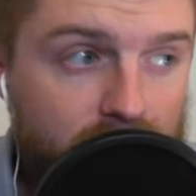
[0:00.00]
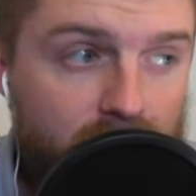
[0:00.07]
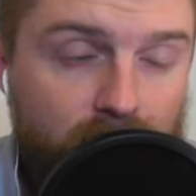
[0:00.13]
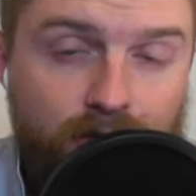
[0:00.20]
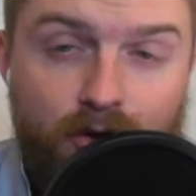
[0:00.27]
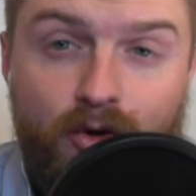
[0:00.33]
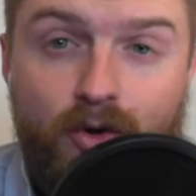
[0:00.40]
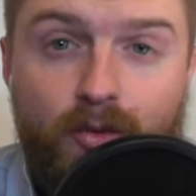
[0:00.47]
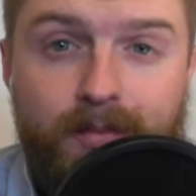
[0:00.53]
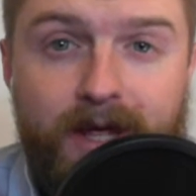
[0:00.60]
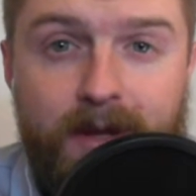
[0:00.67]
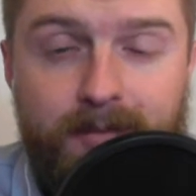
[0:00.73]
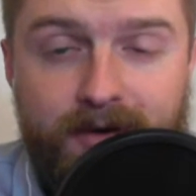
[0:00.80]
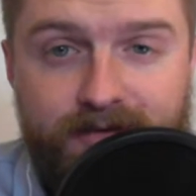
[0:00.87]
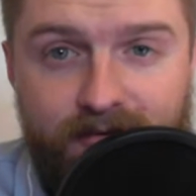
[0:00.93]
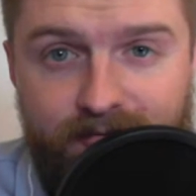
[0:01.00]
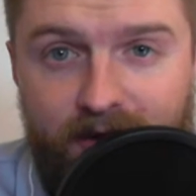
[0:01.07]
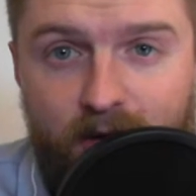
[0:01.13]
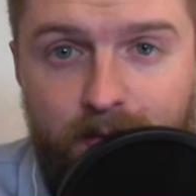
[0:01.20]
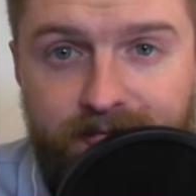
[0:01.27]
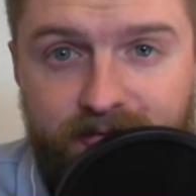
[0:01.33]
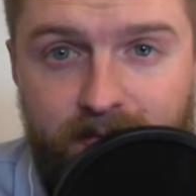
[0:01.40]
You'll be able to
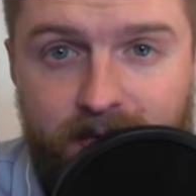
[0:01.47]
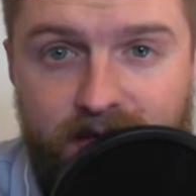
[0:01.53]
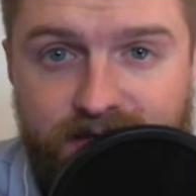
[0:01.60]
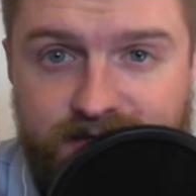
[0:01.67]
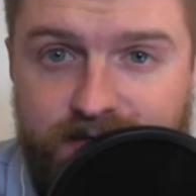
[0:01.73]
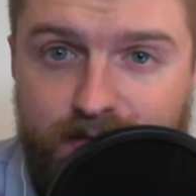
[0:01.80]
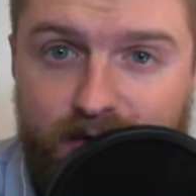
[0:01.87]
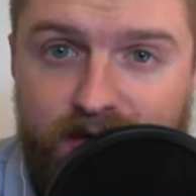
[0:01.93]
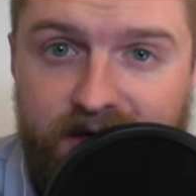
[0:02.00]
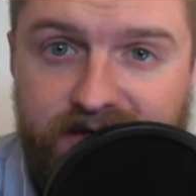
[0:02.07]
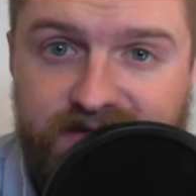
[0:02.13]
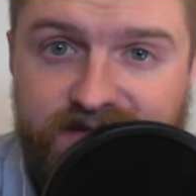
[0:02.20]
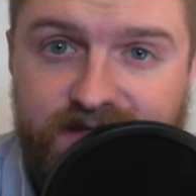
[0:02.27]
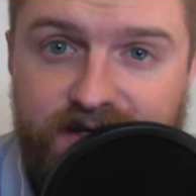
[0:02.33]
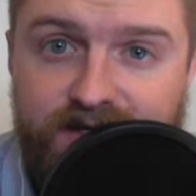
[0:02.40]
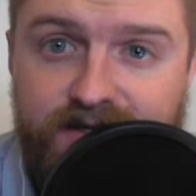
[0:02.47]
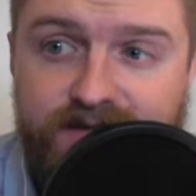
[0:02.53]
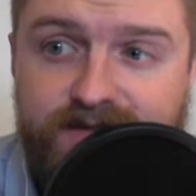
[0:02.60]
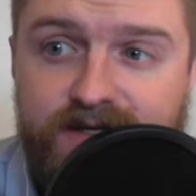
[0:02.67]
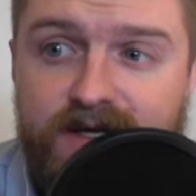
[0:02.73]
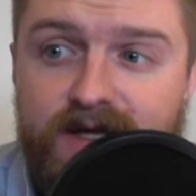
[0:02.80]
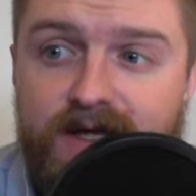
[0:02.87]
develop some customer case
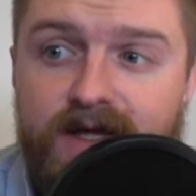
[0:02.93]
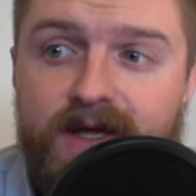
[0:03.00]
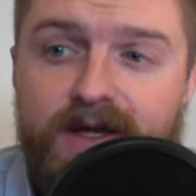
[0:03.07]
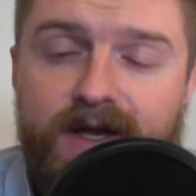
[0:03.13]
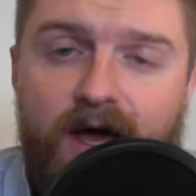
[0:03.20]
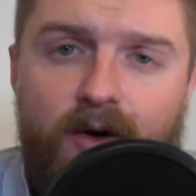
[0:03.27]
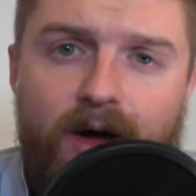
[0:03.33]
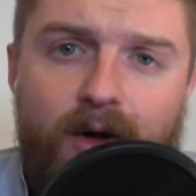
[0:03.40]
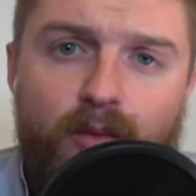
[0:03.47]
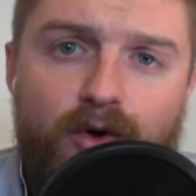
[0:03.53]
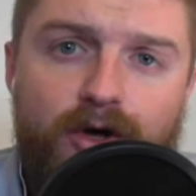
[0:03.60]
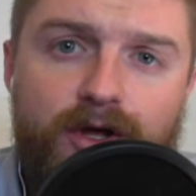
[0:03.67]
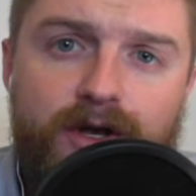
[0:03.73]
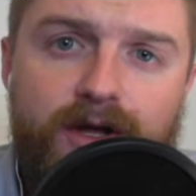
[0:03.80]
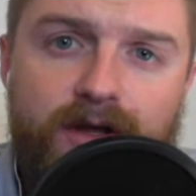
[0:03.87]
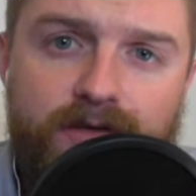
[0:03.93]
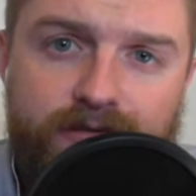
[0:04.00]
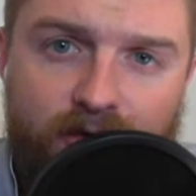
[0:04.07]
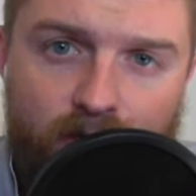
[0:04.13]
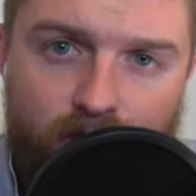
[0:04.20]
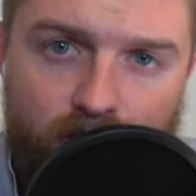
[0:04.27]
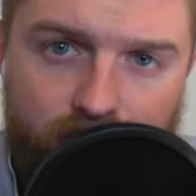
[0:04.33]
studies. Now
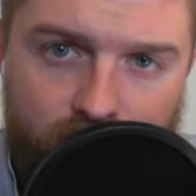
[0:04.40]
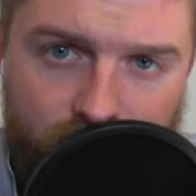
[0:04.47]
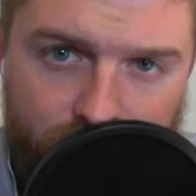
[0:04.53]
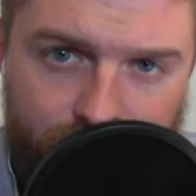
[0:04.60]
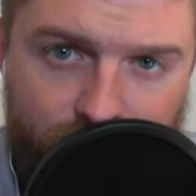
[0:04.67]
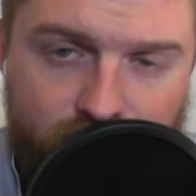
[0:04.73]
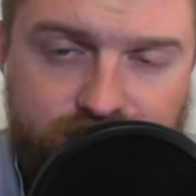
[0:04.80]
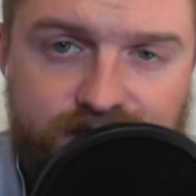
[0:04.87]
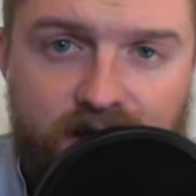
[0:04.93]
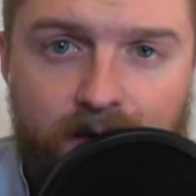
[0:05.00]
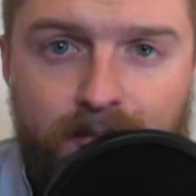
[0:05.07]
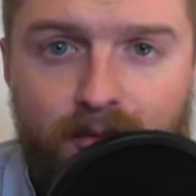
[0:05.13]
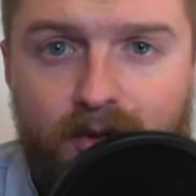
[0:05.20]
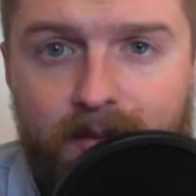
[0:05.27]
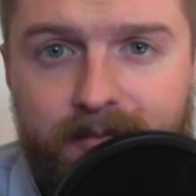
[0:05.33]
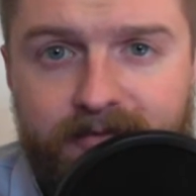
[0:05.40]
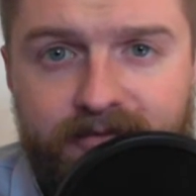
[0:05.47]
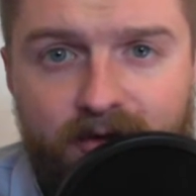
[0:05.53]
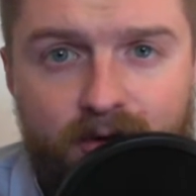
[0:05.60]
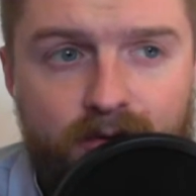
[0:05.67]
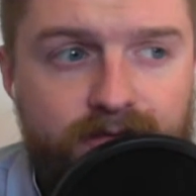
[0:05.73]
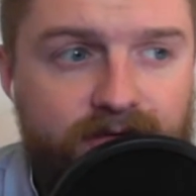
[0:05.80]
so the first couple
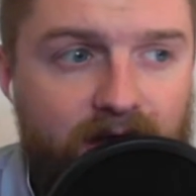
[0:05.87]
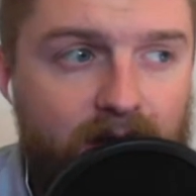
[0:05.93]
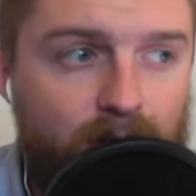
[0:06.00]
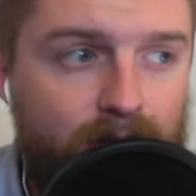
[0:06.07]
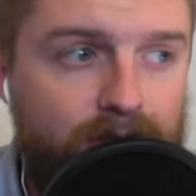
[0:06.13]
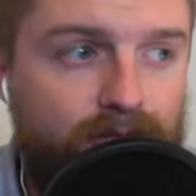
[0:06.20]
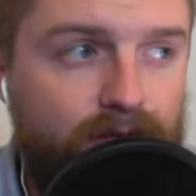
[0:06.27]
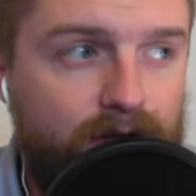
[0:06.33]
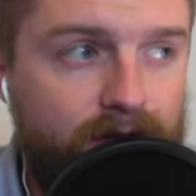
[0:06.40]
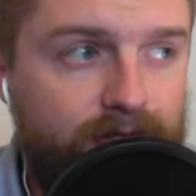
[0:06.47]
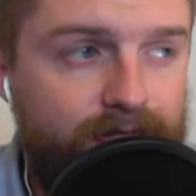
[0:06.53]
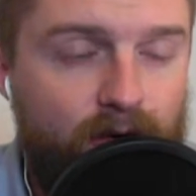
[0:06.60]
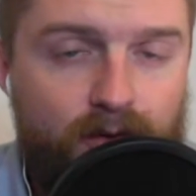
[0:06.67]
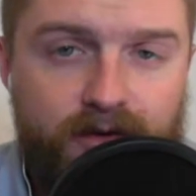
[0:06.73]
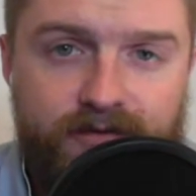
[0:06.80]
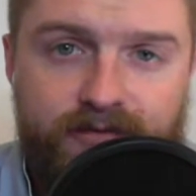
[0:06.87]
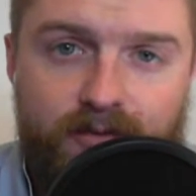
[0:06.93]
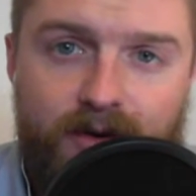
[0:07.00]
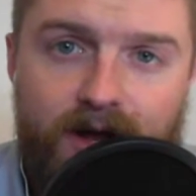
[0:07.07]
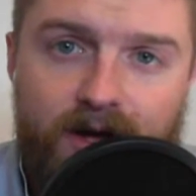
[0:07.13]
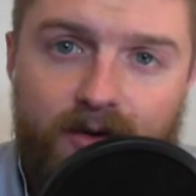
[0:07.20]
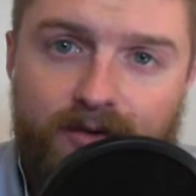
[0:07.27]
episodes, I would really focus
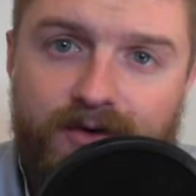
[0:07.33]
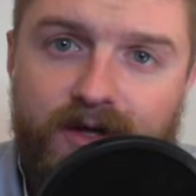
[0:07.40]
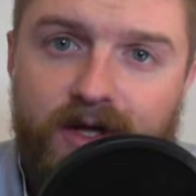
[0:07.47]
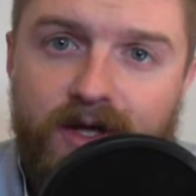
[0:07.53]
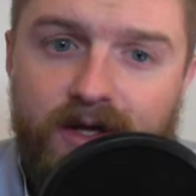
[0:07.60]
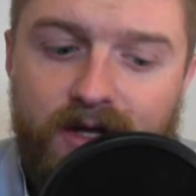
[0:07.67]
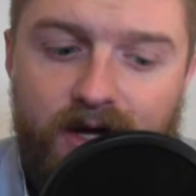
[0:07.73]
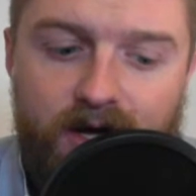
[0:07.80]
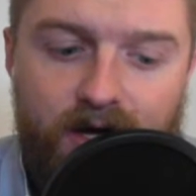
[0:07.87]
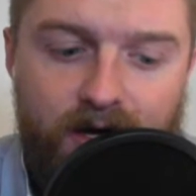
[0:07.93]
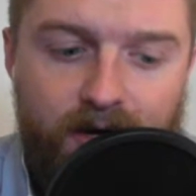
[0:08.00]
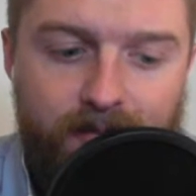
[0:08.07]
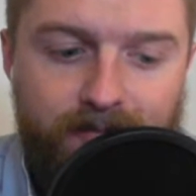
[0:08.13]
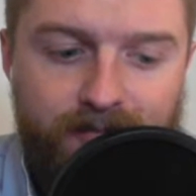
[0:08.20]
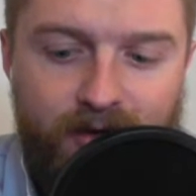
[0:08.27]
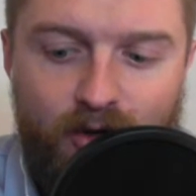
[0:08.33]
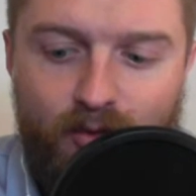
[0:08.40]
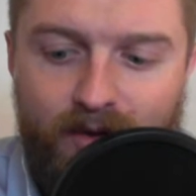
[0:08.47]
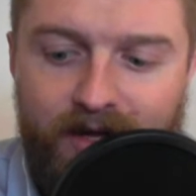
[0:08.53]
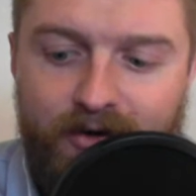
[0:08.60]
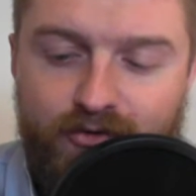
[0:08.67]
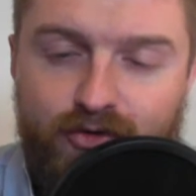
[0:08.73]
around,
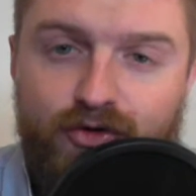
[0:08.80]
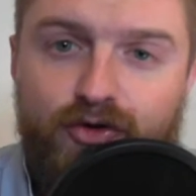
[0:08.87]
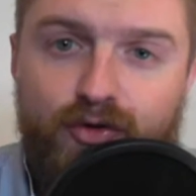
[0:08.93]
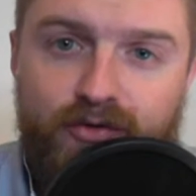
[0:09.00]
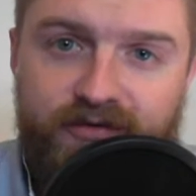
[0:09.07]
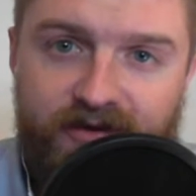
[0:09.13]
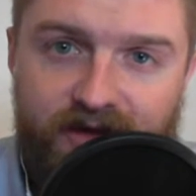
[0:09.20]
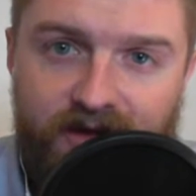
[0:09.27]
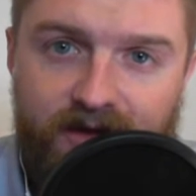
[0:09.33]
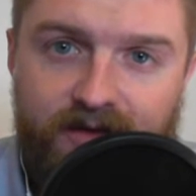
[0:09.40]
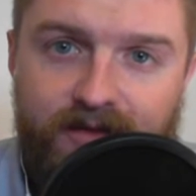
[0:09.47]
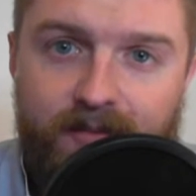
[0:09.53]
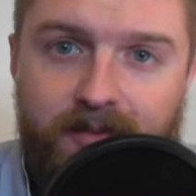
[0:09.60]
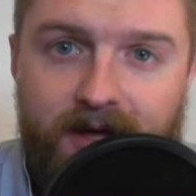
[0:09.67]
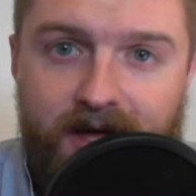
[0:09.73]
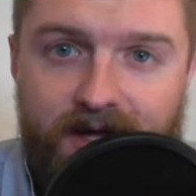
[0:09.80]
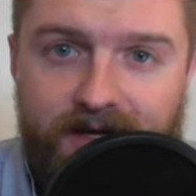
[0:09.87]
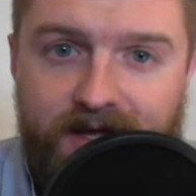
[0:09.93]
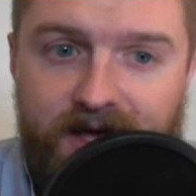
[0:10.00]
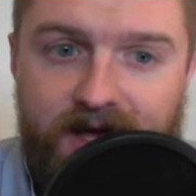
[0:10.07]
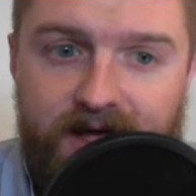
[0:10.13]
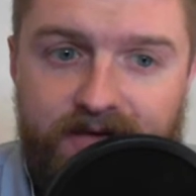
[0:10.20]
introducing the
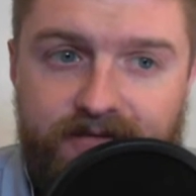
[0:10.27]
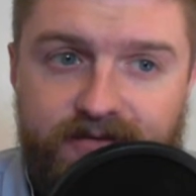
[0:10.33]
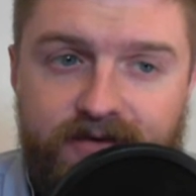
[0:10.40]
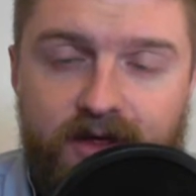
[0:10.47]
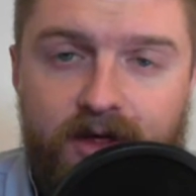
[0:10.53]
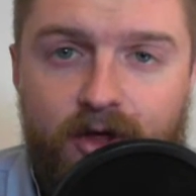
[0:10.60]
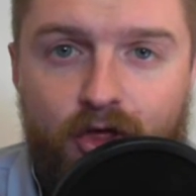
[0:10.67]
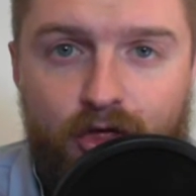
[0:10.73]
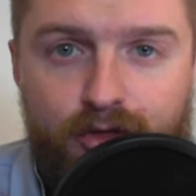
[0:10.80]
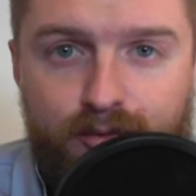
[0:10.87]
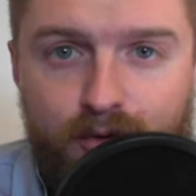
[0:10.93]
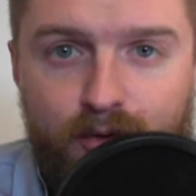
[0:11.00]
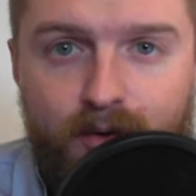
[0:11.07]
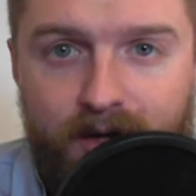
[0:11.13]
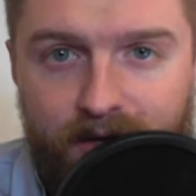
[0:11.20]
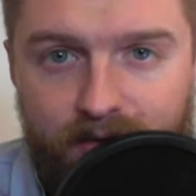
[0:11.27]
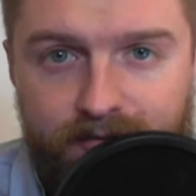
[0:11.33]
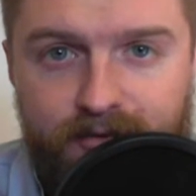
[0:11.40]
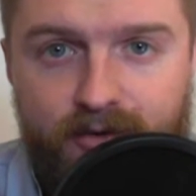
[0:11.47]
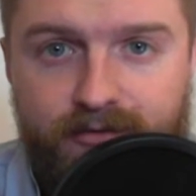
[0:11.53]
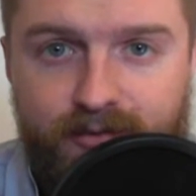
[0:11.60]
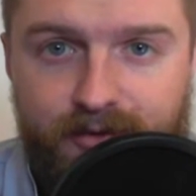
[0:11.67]
podcast through
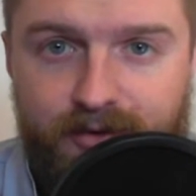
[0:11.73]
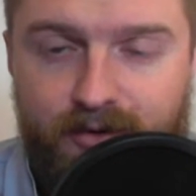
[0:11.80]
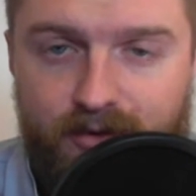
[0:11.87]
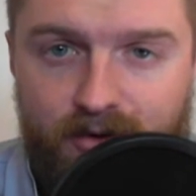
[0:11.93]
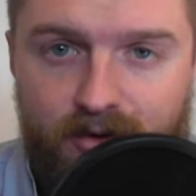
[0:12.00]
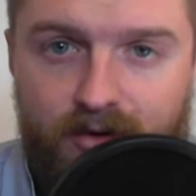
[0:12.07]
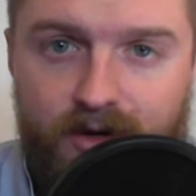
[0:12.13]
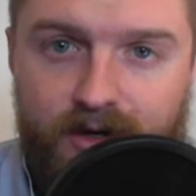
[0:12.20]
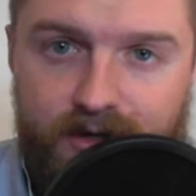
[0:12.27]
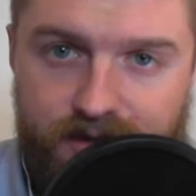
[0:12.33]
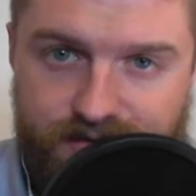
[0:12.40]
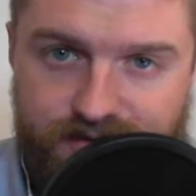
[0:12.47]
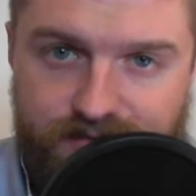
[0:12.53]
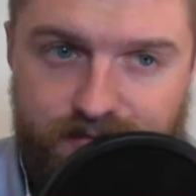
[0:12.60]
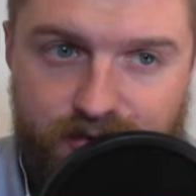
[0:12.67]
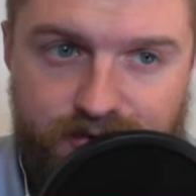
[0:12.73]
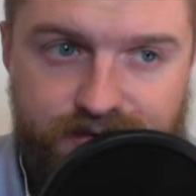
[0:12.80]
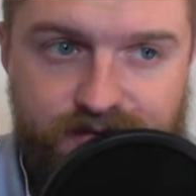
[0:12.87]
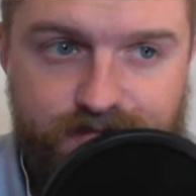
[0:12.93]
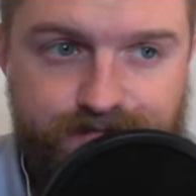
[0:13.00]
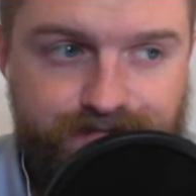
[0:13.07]
interviews with your current customers.